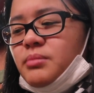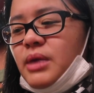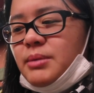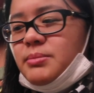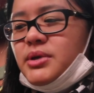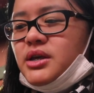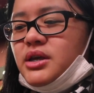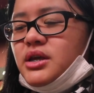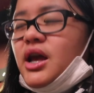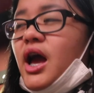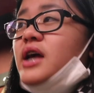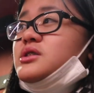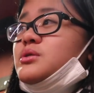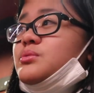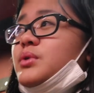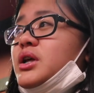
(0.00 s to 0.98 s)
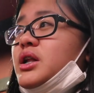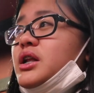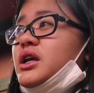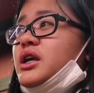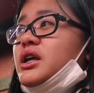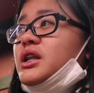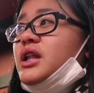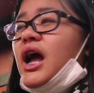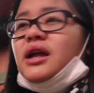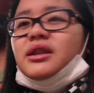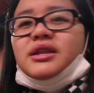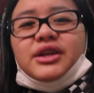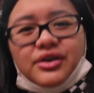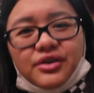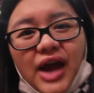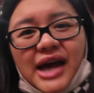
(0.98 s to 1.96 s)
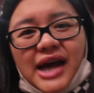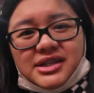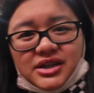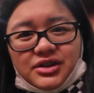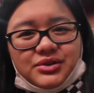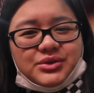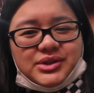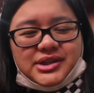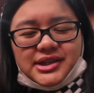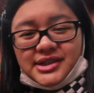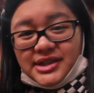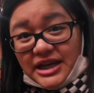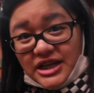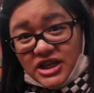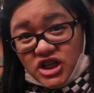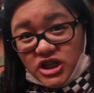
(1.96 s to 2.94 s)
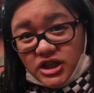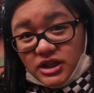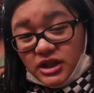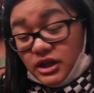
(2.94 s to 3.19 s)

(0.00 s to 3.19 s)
maybe as well in near Asakusa Station.